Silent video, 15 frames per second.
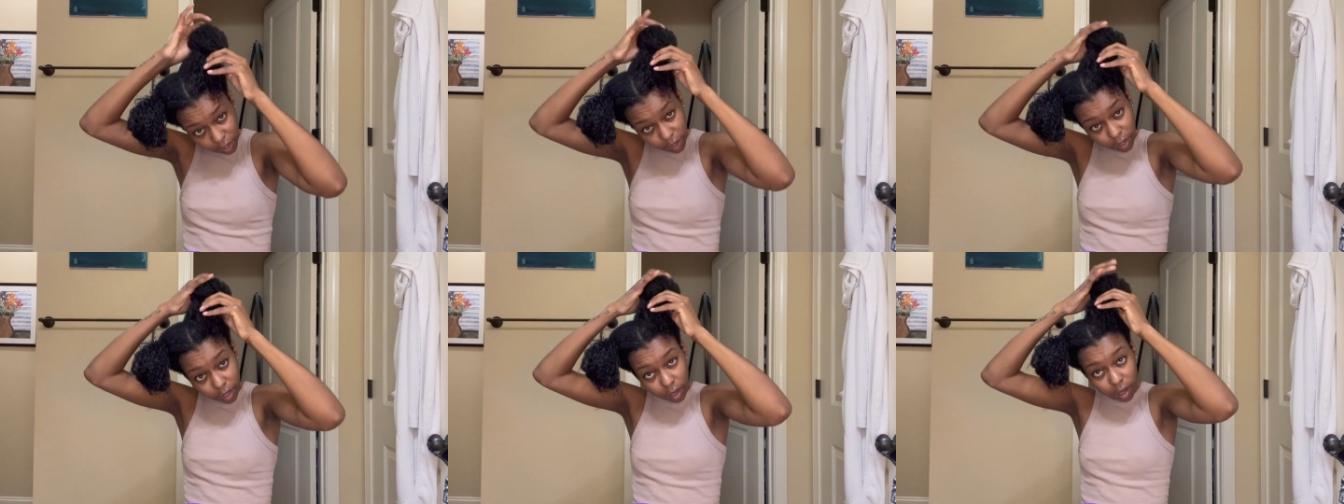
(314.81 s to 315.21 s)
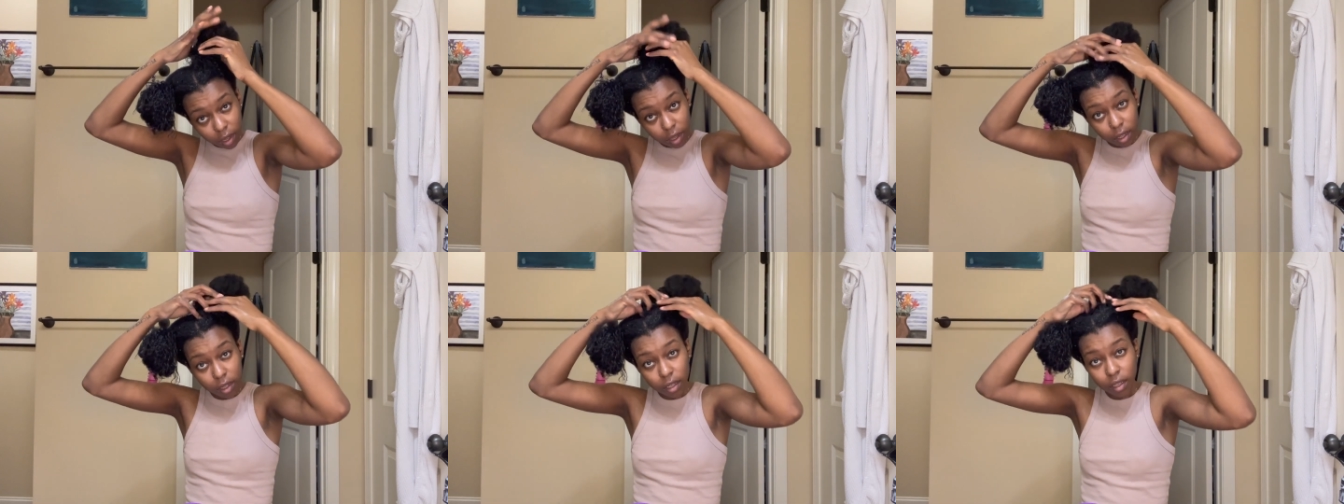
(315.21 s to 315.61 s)

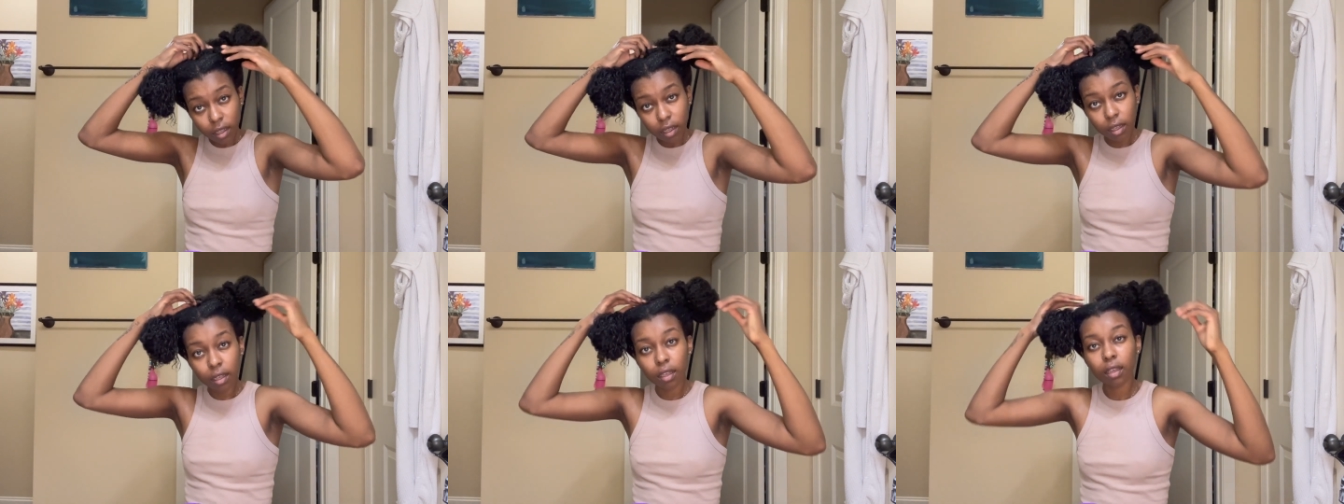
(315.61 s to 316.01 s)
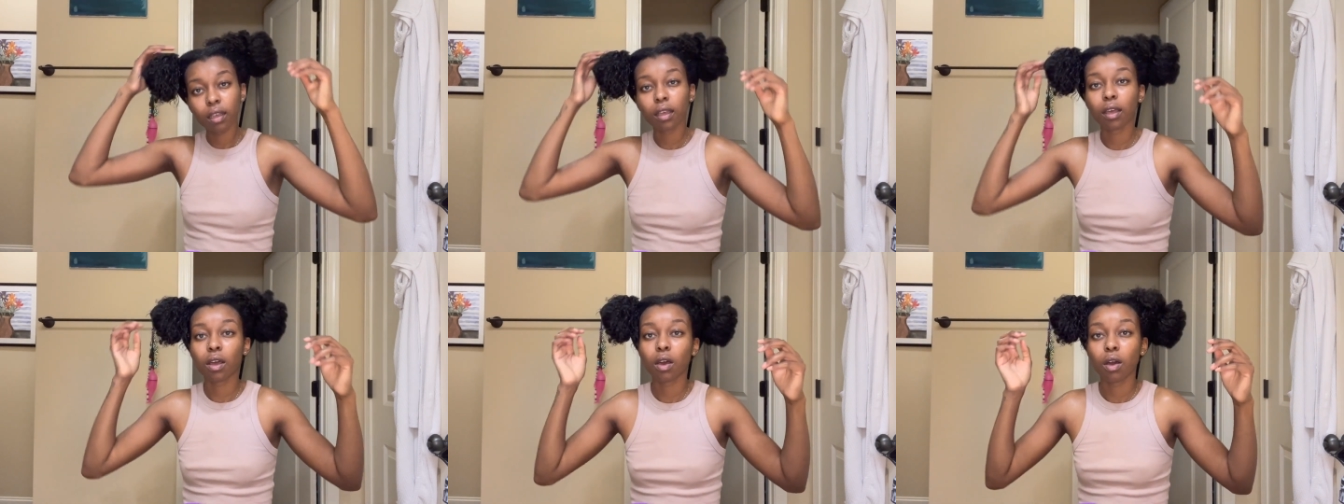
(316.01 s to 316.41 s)
y'all
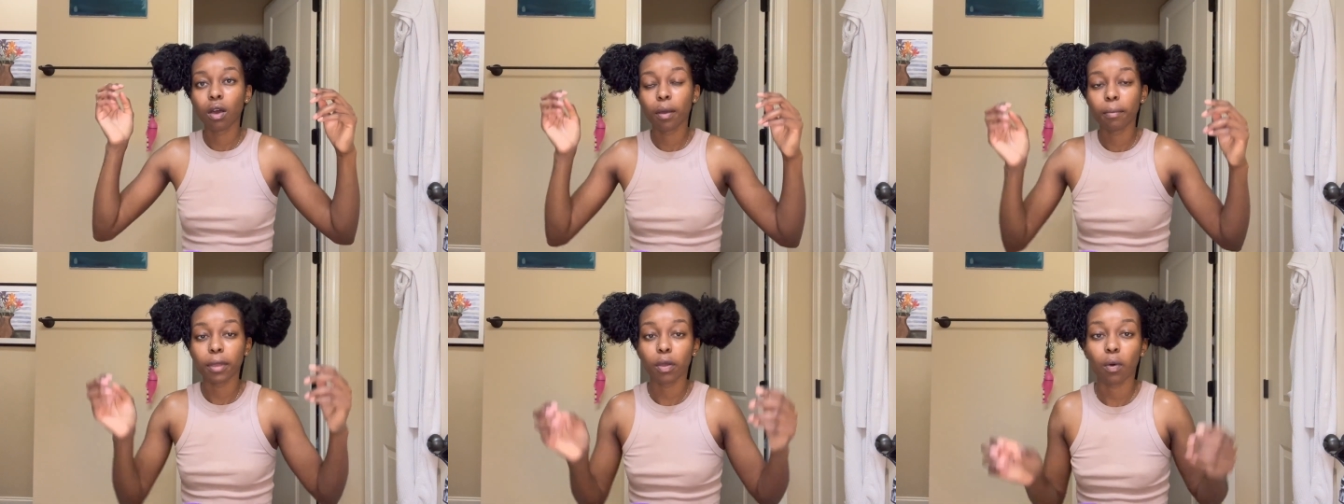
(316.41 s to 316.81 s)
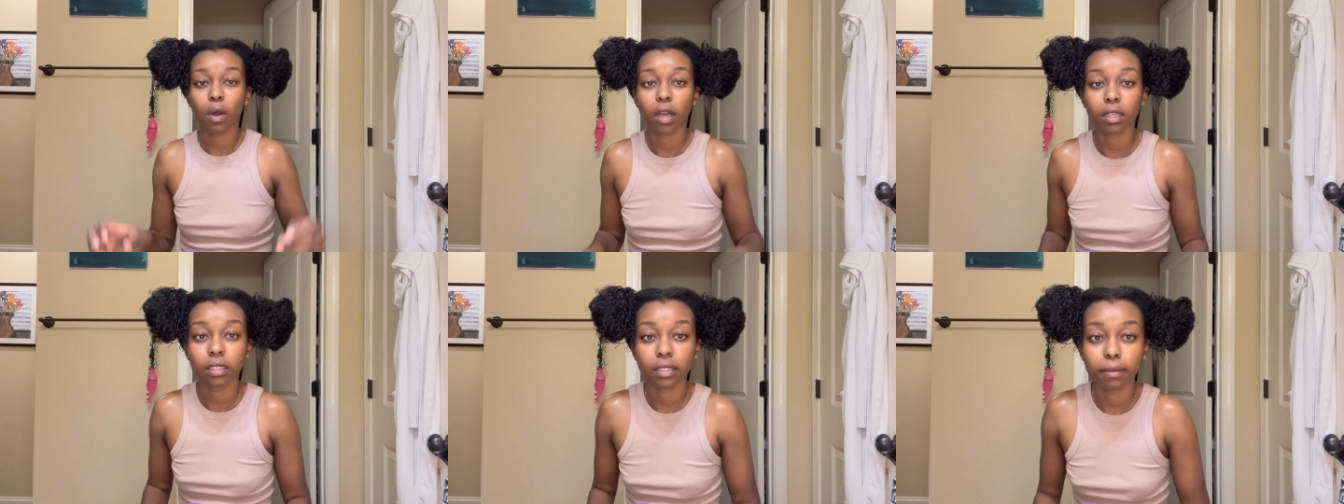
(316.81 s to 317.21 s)
me
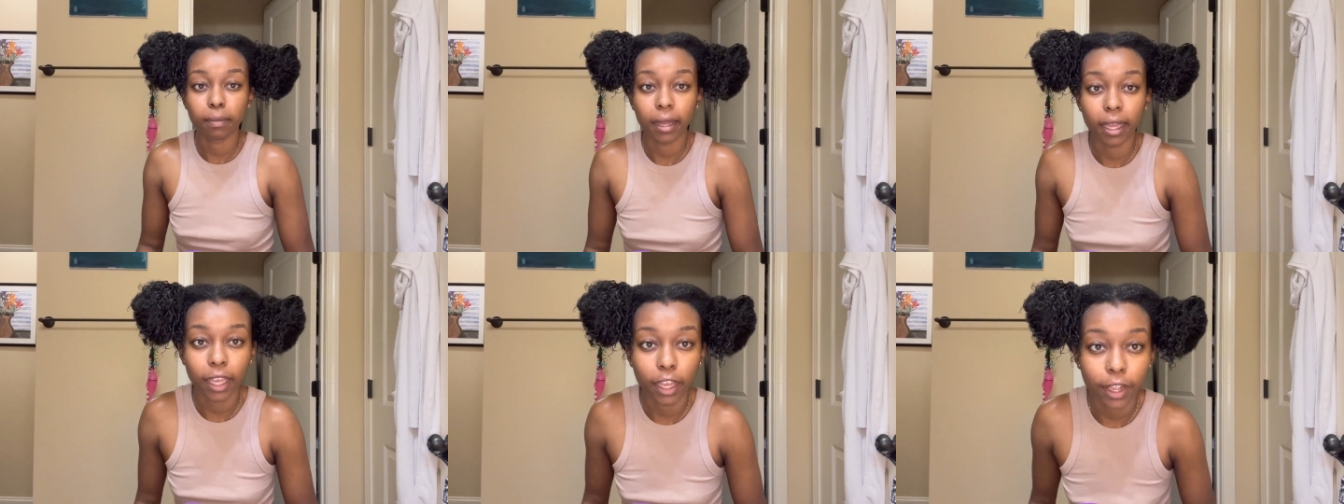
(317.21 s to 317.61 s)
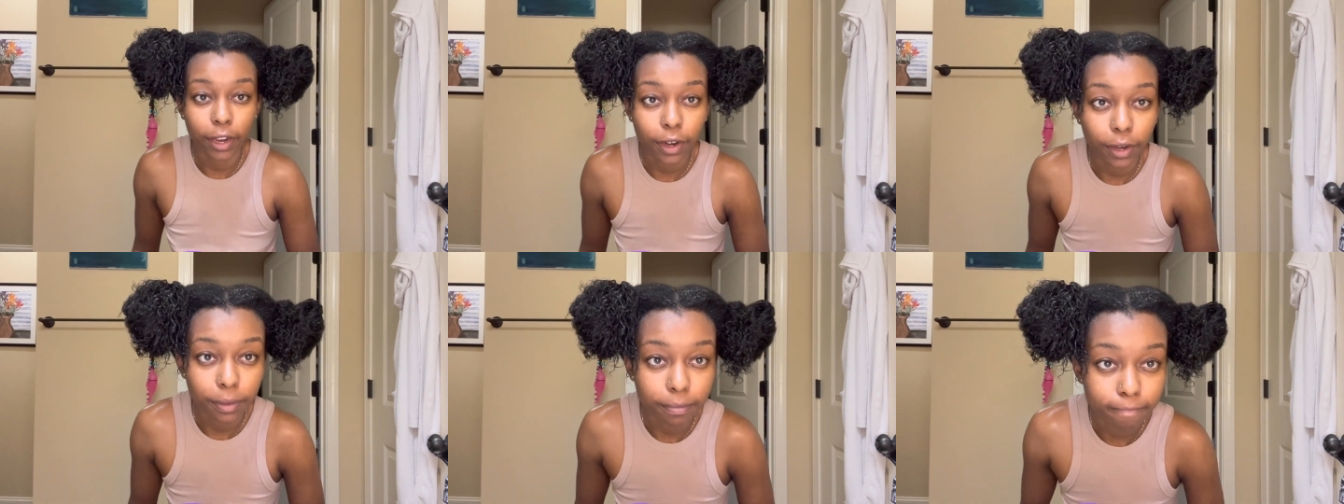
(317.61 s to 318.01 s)
washing my hair.